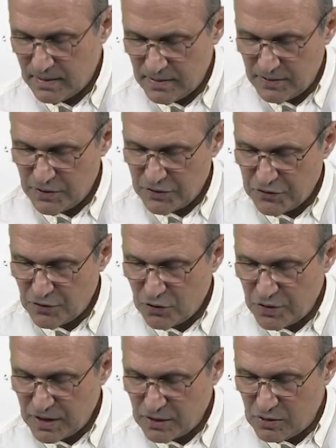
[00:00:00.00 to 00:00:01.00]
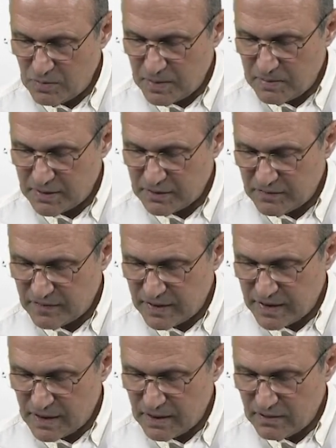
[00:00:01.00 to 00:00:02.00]
The orthogonal complement of the
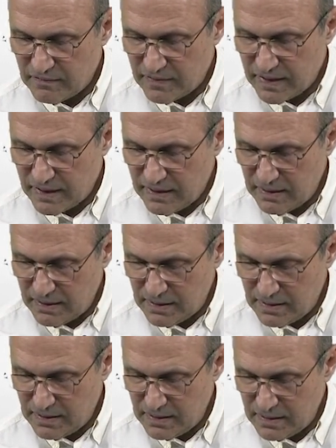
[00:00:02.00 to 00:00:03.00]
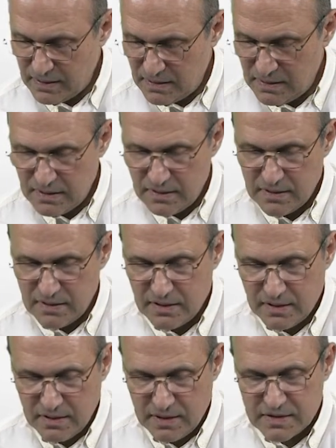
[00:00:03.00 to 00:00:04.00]
null of A
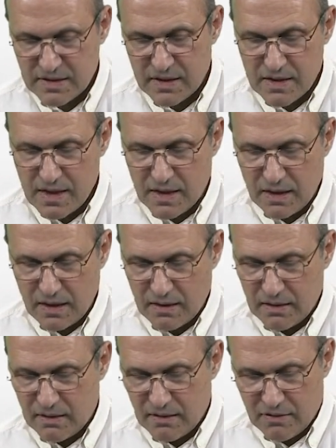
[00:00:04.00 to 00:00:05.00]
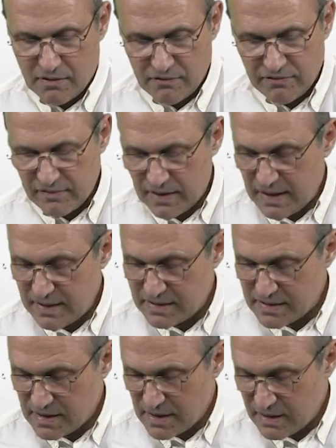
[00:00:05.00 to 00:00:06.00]
is the null of A
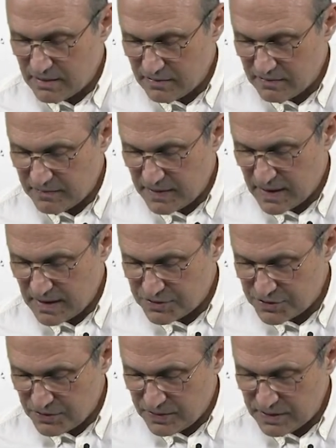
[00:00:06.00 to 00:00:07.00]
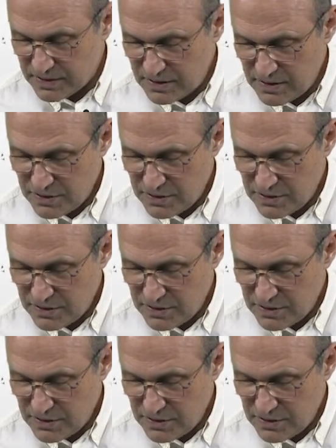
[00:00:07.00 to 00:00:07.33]
star, of the adjoint.